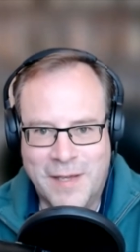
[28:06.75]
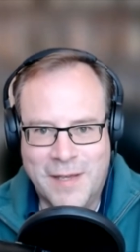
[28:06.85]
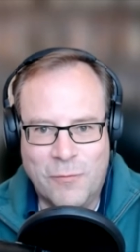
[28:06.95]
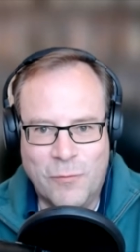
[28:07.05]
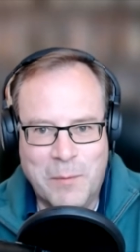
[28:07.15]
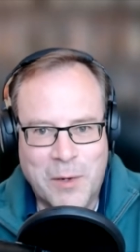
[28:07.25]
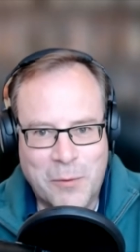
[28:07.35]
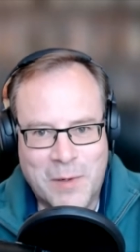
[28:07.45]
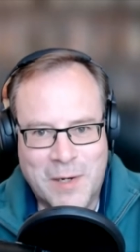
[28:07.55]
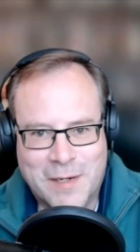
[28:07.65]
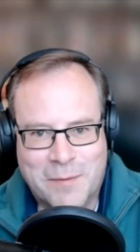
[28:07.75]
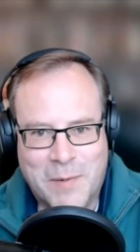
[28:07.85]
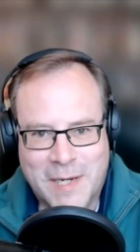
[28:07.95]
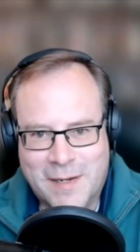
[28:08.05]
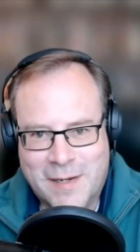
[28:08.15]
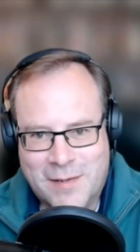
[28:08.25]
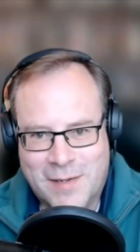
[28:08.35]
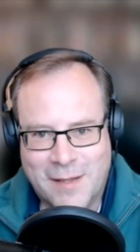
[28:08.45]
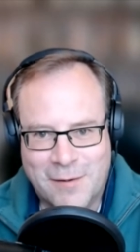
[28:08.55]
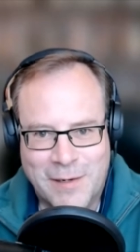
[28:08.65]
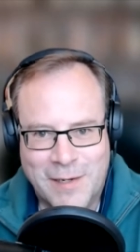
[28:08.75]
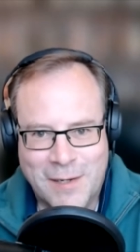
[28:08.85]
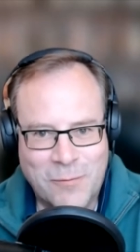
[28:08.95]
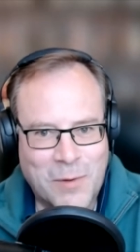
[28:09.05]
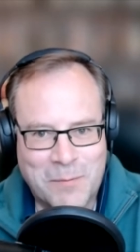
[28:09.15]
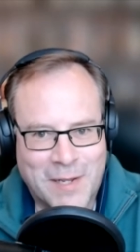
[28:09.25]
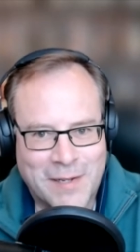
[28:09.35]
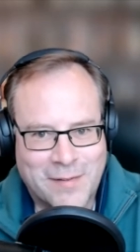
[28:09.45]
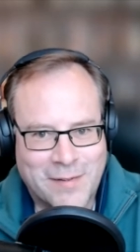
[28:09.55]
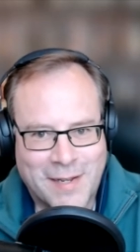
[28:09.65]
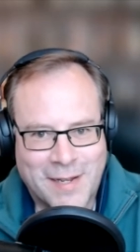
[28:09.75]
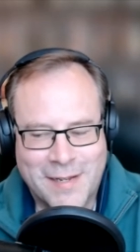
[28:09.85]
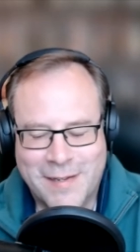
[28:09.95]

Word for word: remote work by getting together in, in one place. And